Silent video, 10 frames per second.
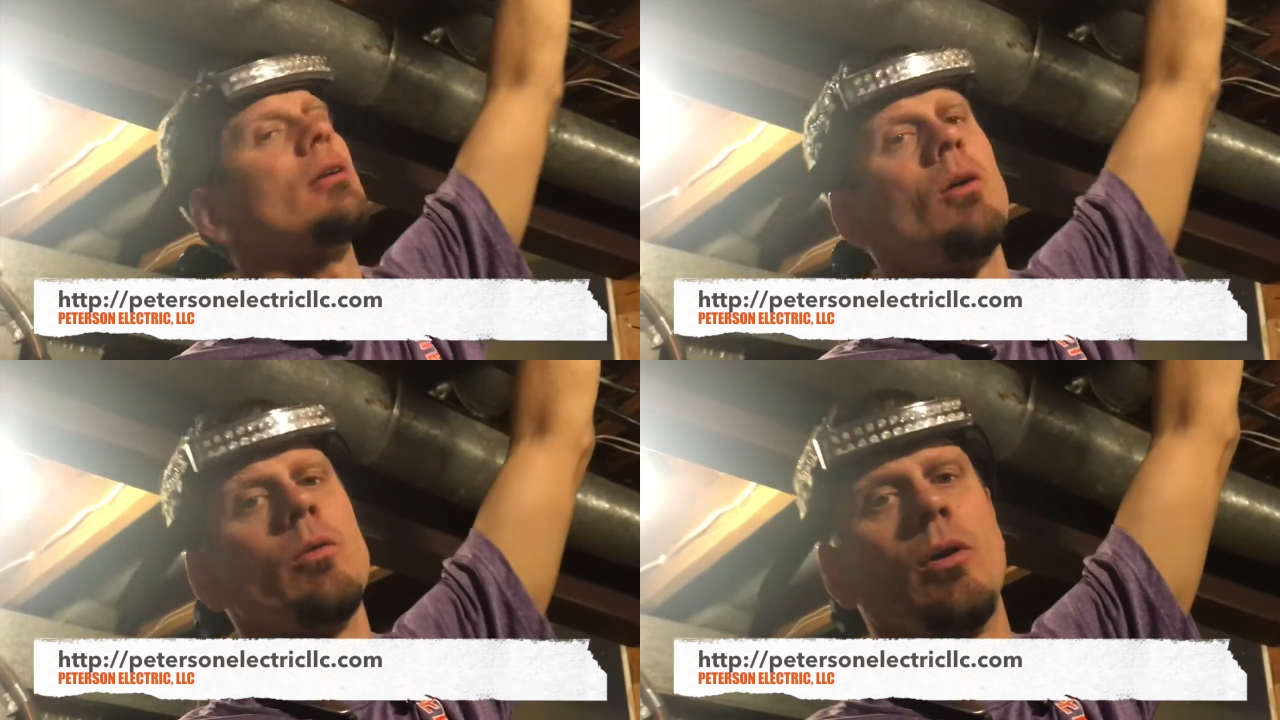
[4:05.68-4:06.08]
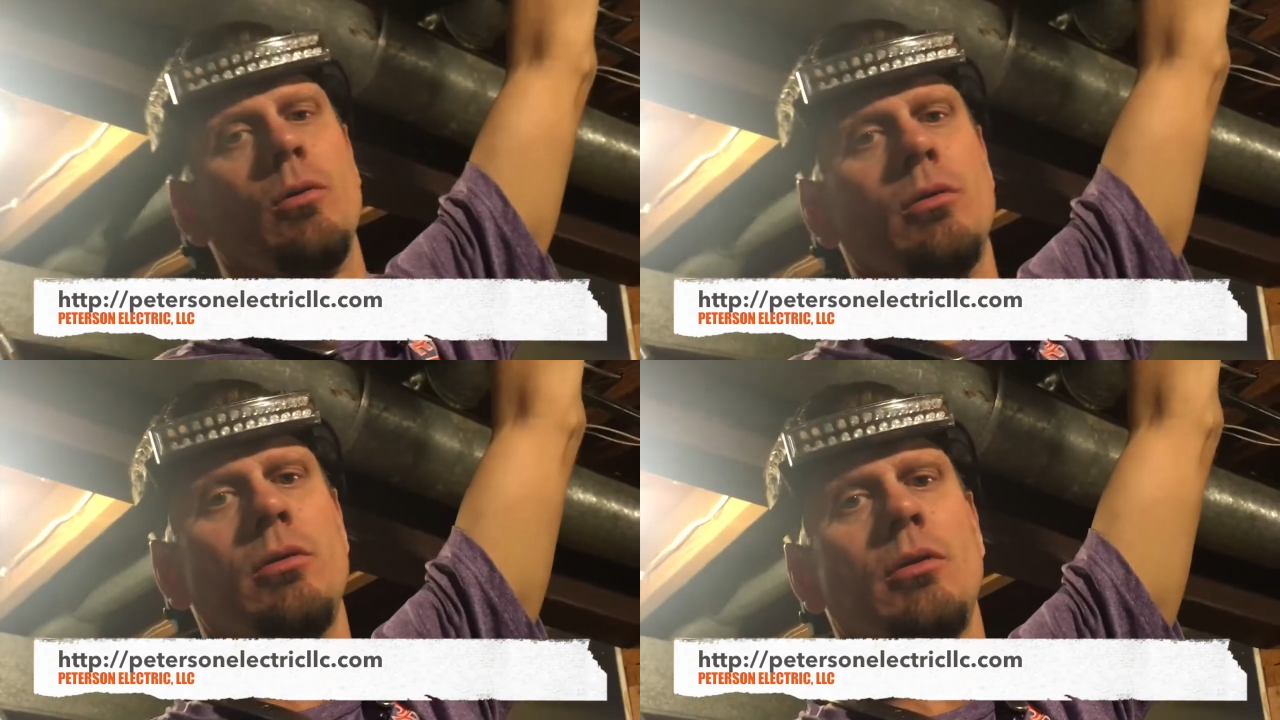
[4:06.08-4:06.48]
no-no.
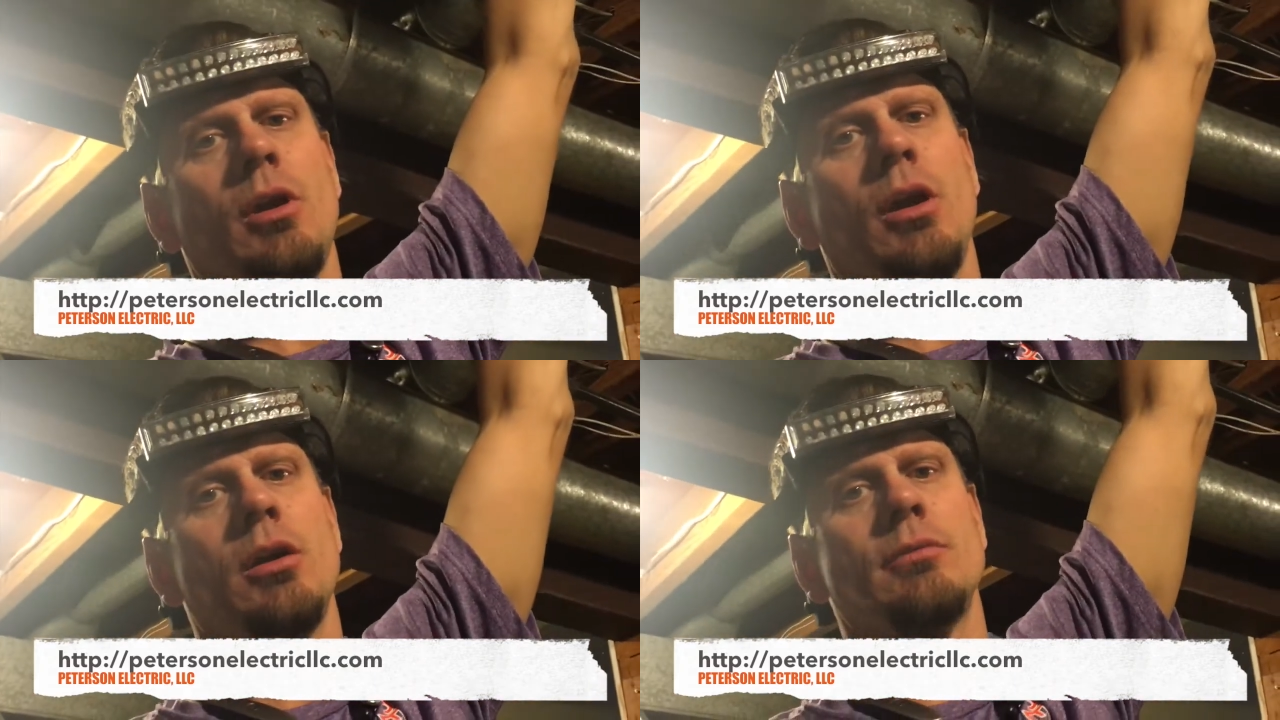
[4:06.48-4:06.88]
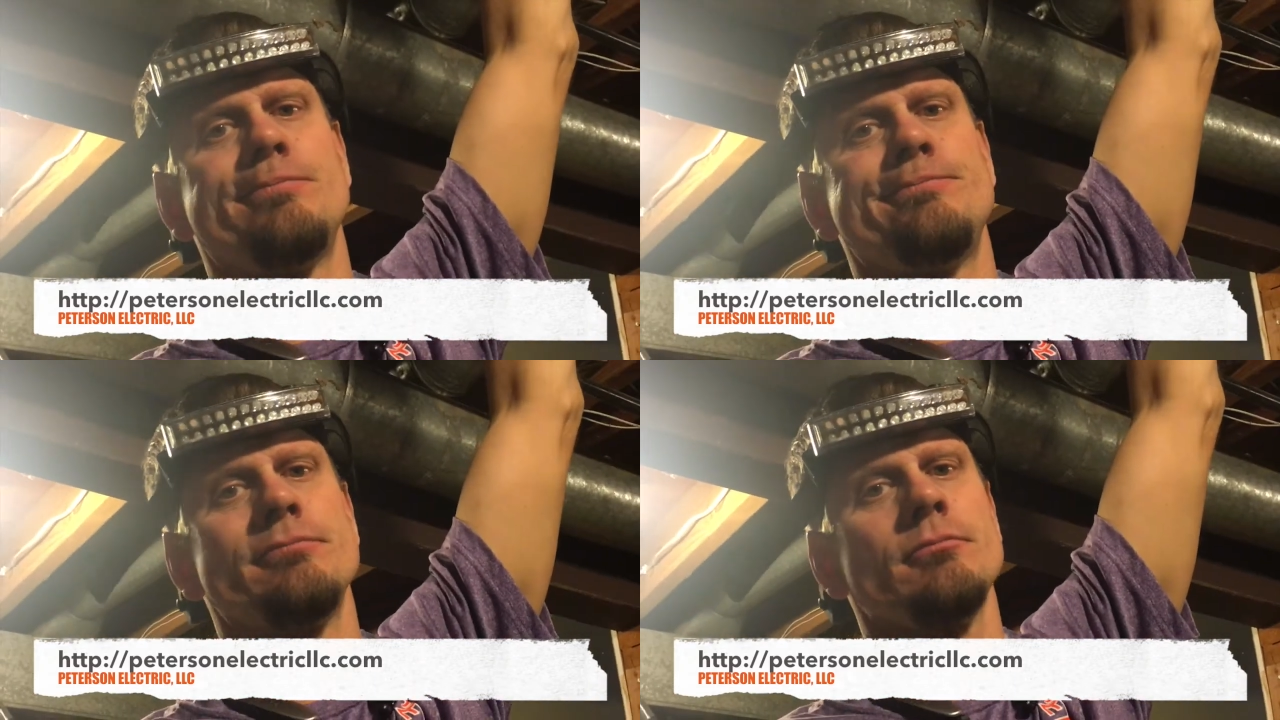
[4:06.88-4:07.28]
Um,
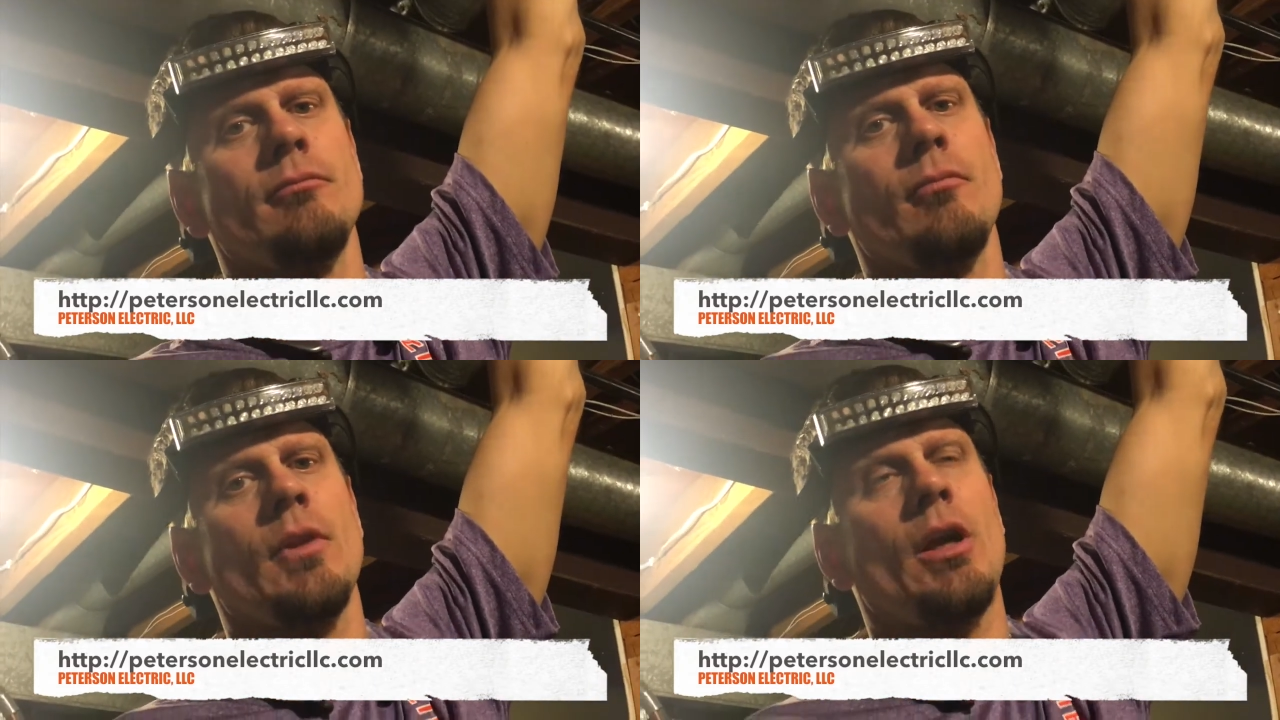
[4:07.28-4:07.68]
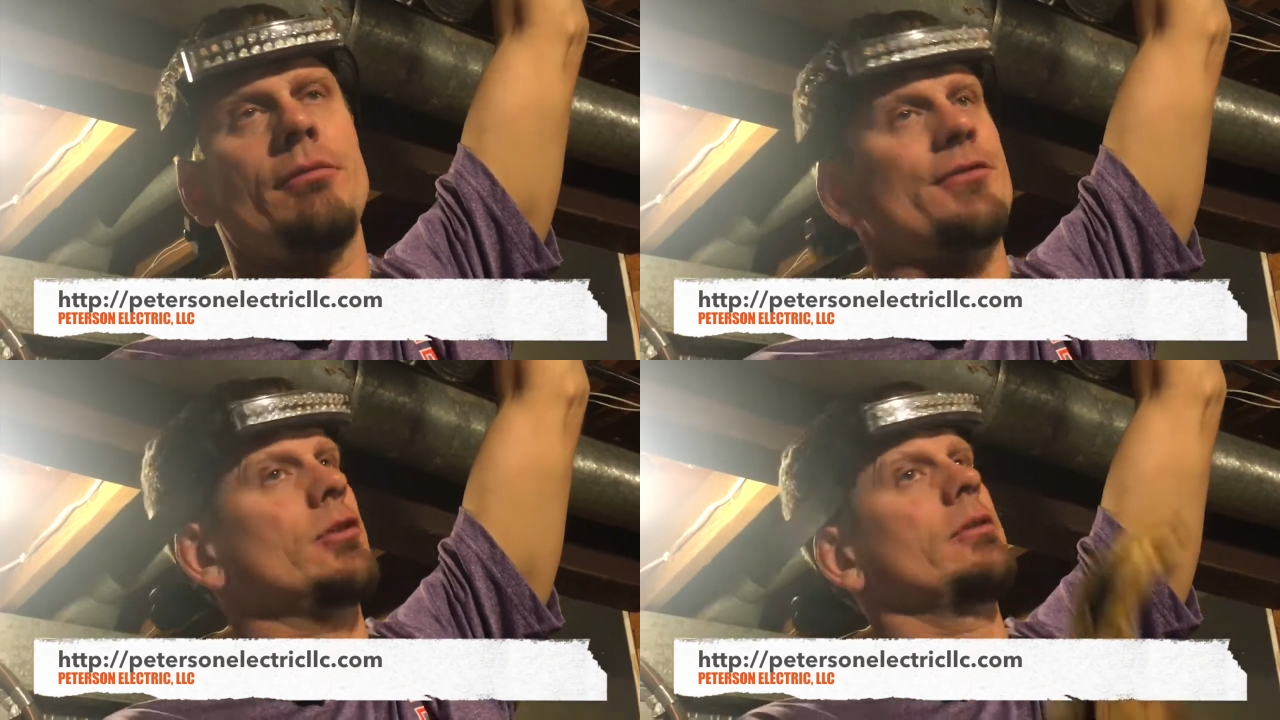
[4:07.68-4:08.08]

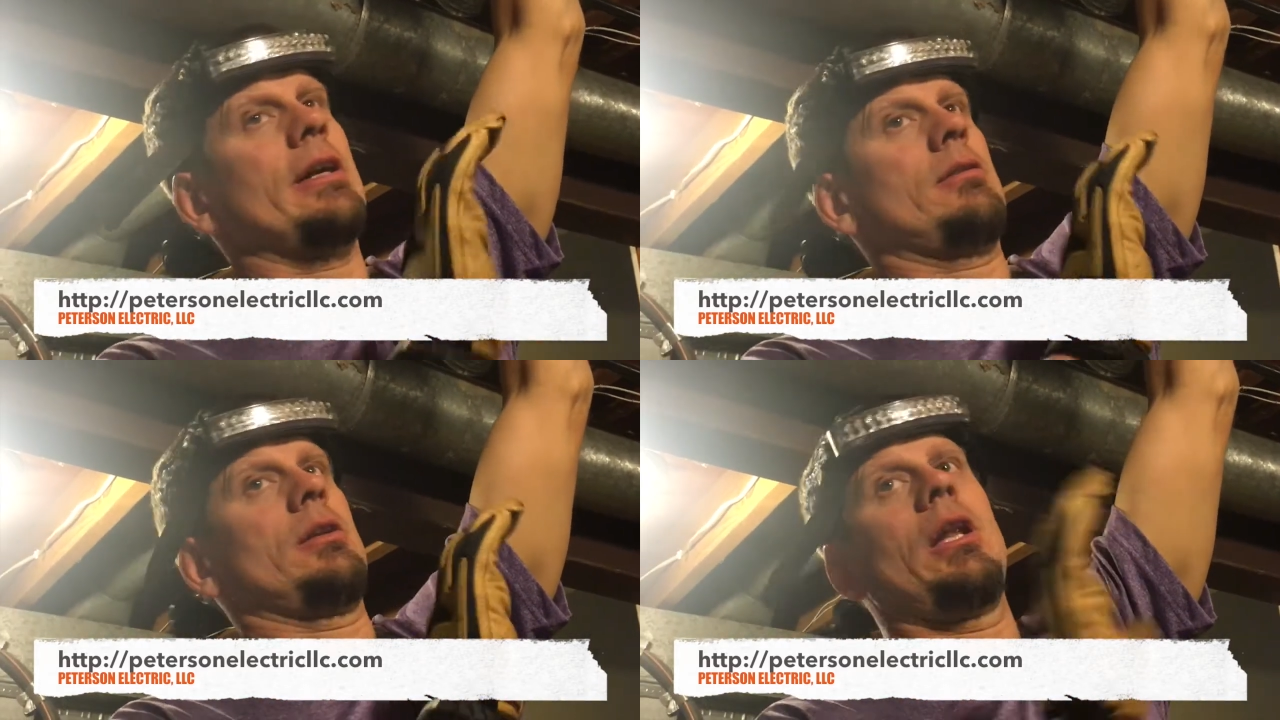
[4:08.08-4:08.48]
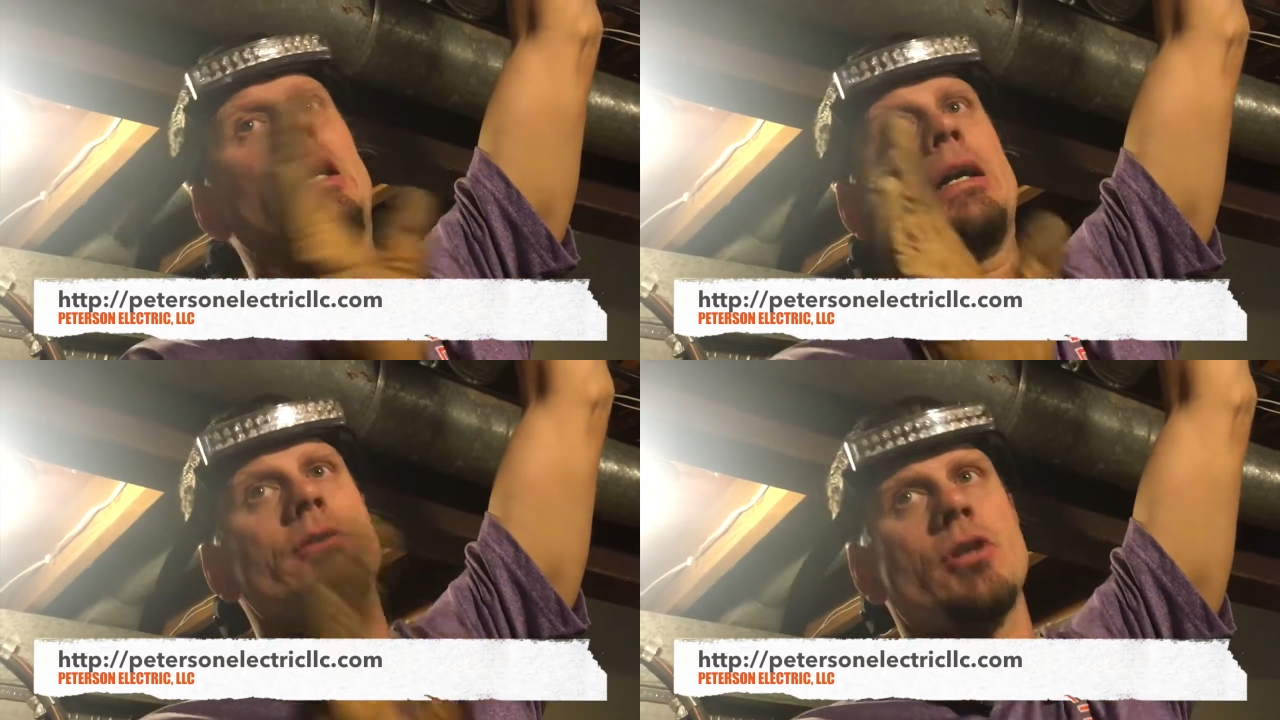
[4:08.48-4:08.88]
I've turned down a
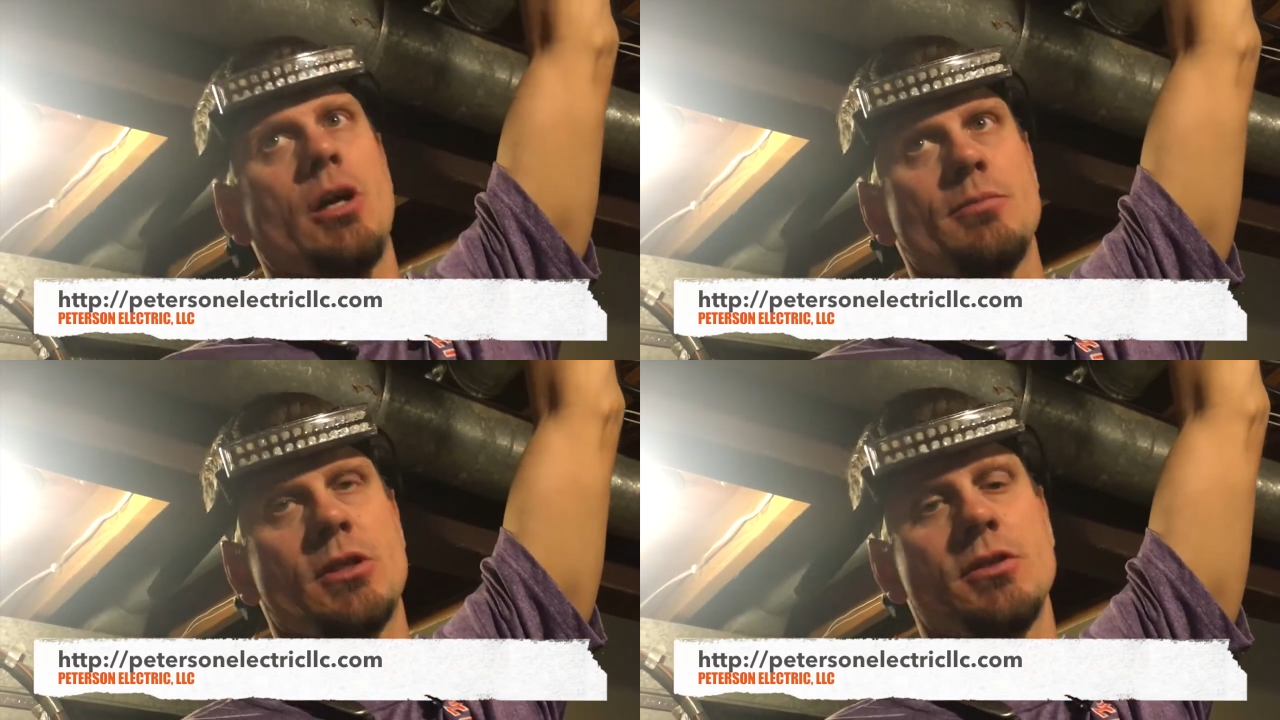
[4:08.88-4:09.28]
lot of jobs,